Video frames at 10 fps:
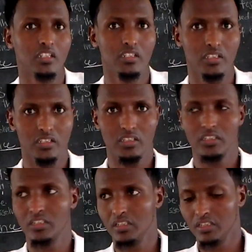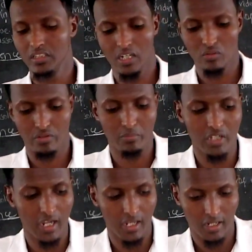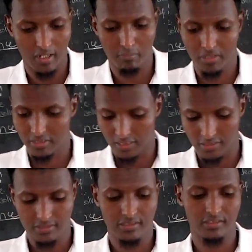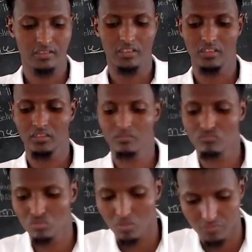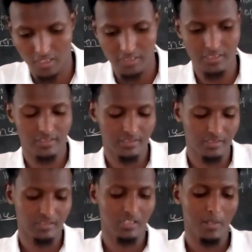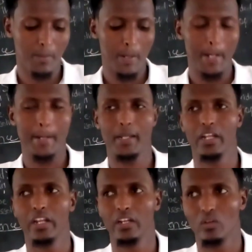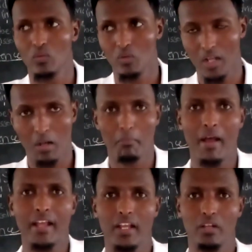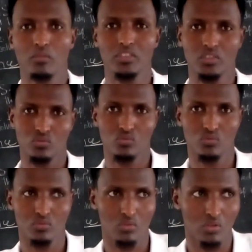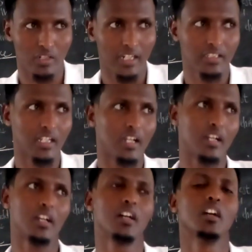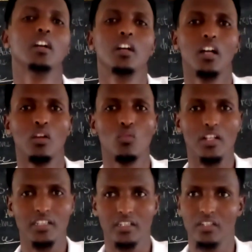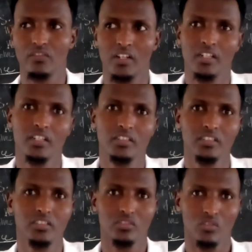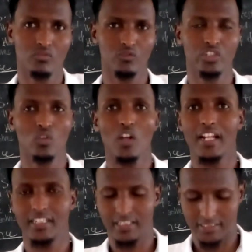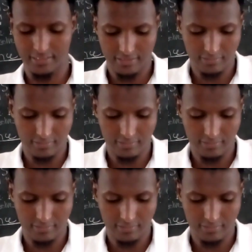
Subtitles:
In here with me are apparatus and full of reagents, and whereby I want to conduct a qualitative analysis of inorganic test.